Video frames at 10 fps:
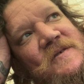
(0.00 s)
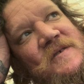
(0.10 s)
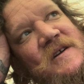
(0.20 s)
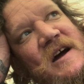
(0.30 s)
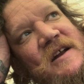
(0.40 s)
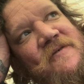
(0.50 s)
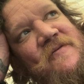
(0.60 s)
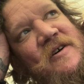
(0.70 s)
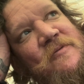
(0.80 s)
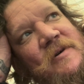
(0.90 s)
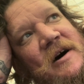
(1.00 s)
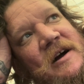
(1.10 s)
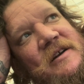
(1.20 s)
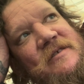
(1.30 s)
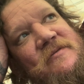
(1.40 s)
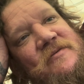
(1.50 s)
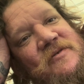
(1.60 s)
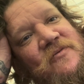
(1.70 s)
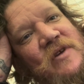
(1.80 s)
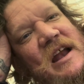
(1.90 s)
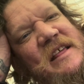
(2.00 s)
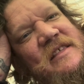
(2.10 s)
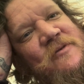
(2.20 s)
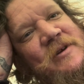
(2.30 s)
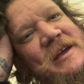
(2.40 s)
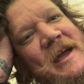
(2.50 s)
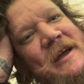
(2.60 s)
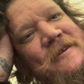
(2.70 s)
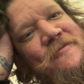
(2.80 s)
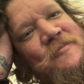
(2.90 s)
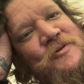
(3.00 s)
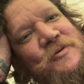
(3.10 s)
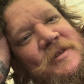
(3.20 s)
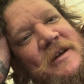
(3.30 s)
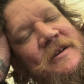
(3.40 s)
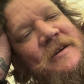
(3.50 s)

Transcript: kind of fell behind anything we gained from doing that